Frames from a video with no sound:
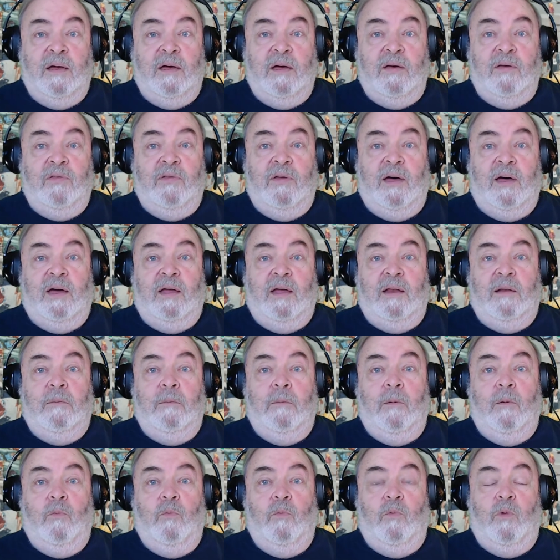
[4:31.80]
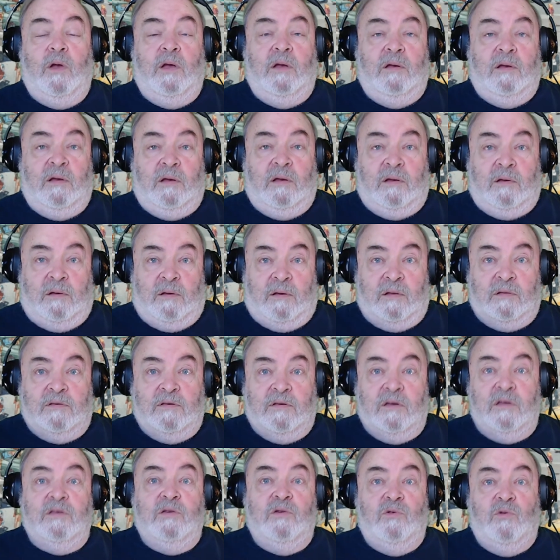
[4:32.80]
that we
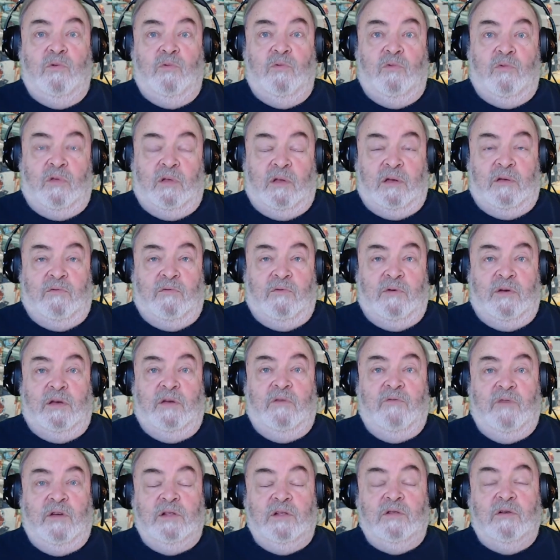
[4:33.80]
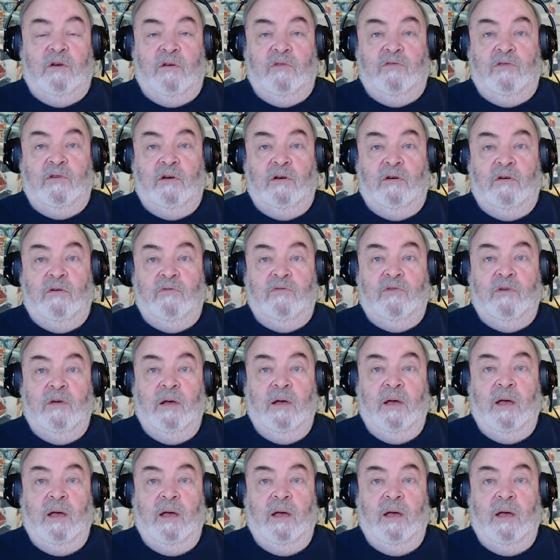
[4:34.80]
continually reinvent ourselves.